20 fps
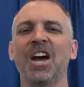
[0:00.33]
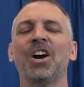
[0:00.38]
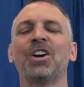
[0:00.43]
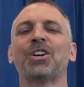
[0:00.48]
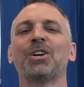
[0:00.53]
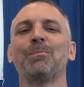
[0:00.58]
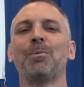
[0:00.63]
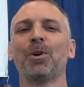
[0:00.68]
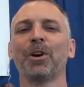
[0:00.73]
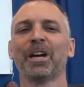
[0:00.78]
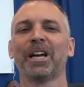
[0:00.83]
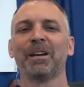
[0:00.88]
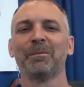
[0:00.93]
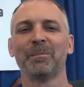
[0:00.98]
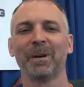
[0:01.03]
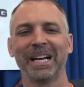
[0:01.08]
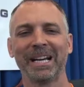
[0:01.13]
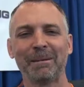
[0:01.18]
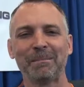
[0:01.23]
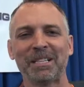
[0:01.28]
Good morning.
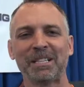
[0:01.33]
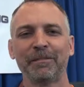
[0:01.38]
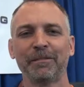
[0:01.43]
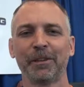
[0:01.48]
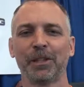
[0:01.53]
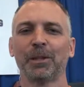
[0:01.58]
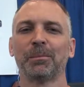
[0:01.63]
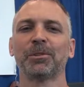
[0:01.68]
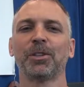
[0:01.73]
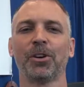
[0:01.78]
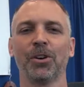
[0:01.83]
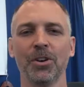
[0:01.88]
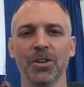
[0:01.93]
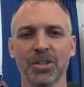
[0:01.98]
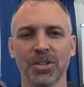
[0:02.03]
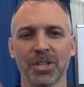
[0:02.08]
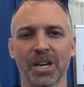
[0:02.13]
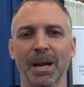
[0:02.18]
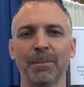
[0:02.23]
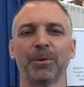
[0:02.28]
My name is Phillip
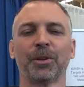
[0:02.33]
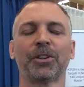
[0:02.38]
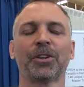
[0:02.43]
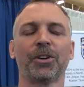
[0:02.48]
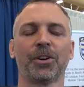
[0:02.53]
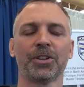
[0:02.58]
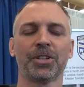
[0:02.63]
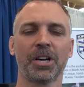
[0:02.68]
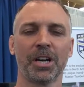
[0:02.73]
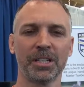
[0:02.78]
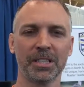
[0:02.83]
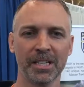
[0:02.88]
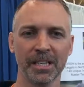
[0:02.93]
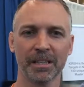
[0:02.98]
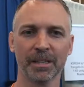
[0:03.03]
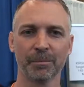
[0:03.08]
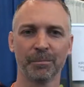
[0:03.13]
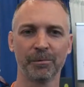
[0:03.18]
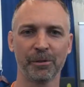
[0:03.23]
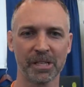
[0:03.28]
Kirsch. I'm with Kirsch Hunting.
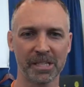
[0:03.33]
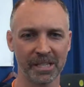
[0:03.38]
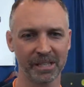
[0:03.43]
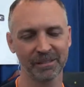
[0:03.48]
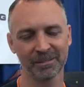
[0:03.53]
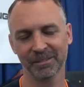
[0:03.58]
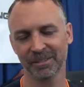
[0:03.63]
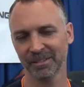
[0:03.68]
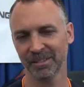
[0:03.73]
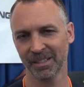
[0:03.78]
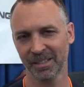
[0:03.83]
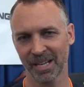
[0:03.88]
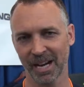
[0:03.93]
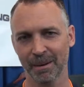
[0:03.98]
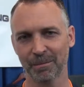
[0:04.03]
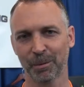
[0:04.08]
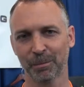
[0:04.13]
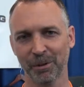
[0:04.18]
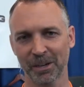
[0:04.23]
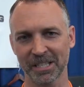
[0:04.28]

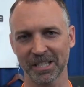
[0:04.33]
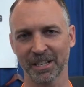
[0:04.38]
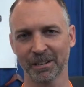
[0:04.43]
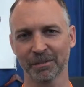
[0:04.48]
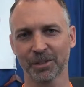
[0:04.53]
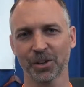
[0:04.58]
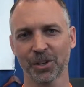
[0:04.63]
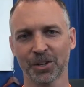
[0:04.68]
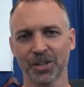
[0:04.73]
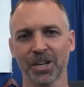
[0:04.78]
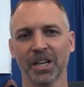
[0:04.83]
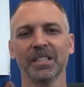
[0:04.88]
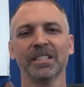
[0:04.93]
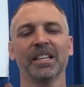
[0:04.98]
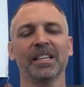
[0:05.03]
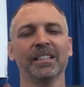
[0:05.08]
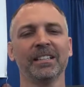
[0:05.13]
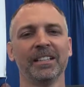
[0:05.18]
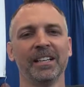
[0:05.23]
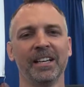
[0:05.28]
I'm the president of Kirsch
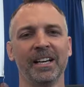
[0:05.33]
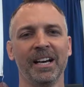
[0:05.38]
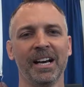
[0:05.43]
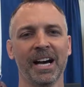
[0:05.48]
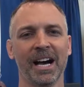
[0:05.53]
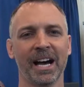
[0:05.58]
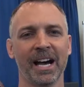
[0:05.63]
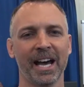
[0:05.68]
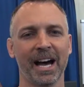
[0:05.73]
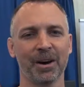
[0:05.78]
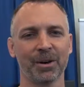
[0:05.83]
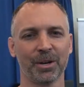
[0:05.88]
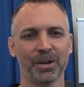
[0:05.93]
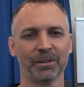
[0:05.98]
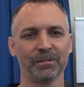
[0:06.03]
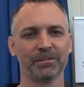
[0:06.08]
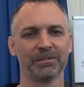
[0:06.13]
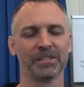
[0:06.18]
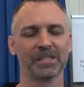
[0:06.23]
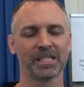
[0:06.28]
Hunting out
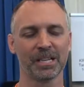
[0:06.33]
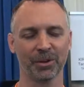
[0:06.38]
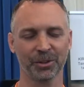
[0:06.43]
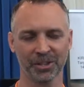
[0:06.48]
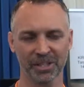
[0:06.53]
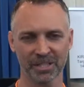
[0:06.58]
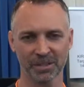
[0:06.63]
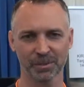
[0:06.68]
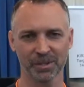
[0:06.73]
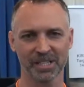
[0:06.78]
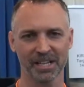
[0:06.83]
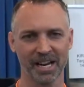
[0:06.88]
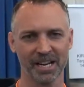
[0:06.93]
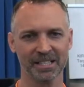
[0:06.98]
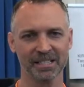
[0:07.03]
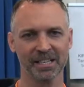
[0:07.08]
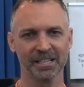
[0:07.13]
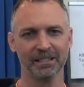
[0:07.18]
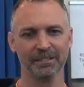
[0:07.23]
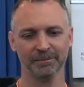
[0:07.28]
of southeast
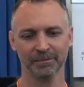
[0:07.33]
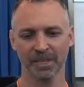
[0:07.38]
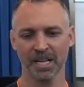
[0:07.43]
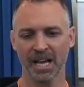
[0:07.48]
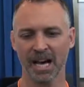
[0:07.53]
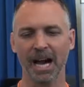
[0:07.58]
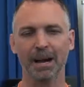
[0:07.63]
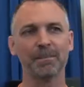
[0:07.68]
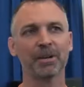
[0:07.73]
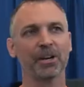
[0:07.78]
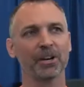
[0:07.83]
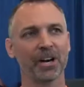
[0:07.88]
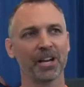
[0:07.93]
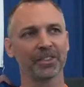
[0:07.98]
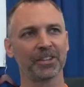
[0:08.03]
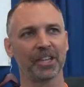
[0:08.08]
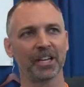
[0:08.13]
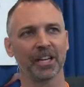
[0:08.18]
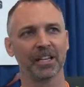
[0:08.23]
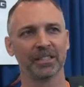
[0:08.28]
Wisconsin. I'm here at
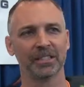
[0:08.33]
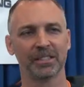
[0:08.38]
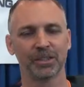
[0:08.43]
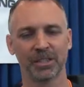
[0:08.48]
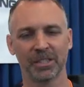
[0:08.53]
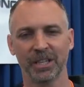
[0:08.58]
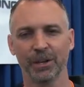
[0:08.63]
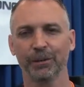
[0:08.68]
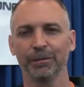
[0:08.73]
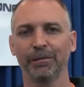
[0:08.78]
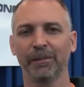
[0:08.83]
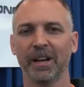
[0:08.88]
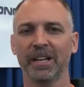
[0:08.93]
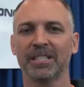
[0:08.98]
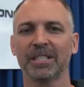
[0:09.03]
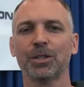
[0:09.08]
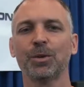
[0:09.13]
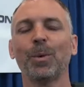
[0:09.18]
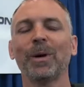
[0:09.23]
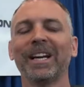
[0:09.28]
the Deer
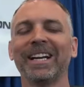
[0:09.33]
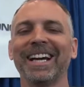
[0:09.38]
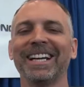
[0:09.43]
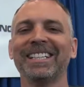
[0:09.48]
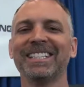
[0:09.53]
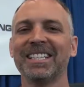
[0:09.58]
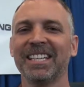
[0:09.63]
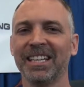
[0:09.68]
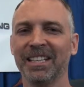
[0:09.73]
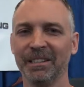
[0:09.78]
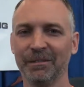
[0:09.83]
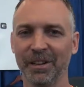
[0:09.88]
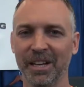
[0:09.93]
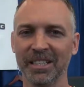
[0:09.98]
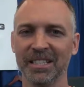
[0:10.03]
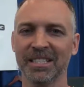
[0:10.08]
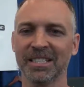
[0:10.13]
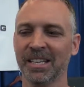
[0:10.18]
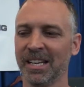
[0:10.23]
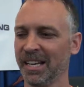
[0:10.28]
Fest 2019
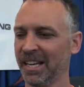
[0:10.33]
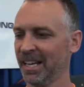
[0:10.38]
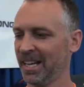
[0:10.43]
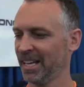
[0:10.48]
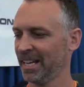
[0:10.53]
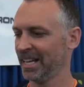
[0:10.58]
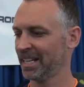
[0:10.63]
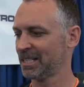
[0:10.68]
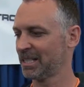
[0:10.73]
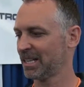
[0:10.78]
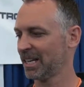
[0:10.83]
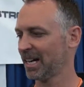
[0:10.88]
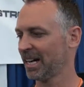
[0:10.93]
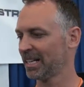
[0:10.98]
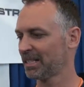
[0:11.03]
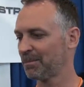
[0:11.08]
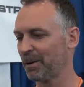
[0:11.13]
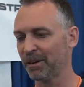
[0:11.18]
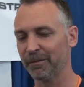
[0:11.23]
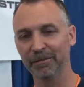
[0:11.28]
event. It's
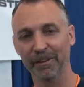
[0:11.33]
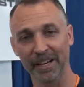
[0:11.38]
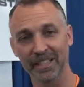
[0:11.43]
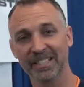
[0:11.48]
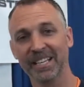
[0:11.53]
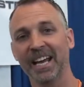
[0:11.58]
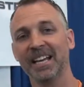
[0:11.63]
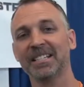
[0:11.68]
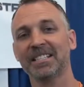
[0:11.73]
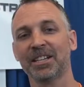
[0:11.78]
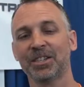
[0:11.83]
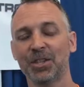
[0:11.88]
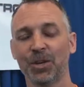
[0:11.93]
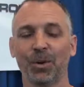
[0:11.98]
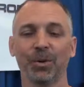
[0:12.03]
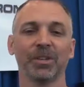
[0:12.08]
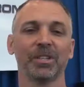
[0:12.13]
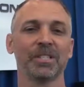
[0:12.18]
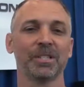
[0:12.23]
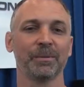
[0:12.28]
been a fantastic
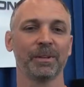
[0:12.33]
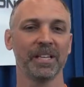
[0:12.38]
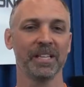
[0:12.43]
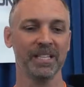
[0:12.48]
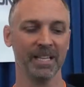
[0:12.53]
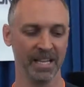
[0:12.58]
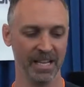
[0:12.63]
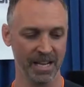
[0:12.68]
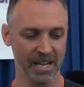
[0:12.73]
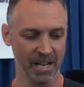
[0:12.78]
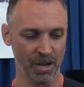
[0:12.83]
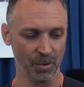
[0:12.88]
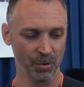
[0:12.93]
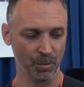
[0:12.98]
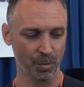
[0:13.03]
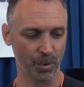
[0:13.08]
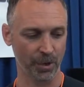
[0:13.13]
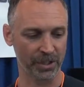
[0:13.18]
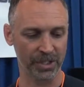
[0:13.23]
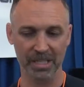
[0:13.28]
show this week.
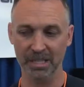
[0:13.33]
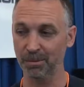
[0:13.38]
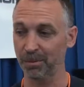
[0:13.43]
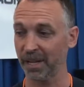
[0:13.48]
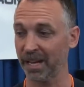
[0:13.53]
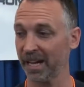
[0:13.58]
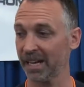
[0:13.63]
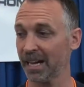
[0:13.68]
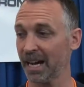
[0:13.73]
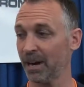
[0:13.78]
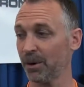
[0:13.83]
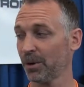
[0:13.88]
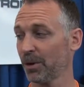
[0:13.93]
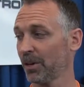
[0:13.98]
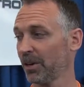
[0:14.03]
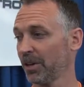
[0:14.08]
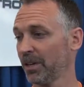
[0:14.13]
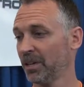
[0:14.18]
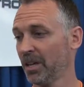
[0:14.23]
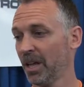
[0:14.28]
We're displaying
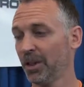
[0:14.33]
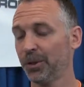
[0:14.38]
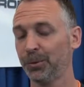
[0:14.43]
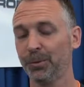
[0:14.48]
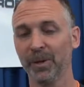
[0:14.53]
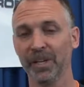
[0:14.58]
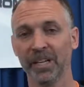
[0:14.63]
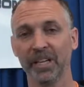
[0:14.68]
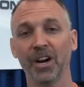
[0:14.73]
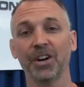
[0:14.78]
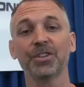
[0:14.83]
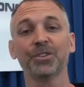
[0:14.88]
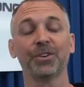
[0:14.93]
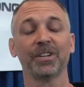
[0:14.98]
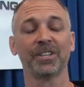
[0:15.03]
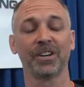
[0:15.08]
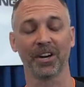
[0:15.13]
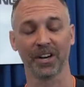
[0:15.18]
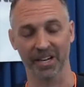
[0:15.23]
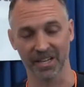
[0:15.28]
our 3D archery
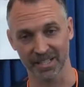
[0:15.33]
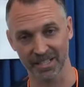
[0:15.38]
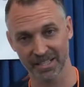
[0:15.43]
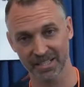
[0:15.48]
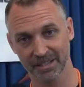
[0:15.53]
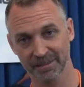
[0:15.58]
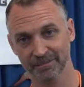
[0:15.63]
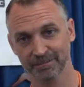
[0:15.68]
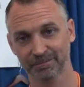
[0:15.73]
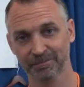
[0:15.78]
targets.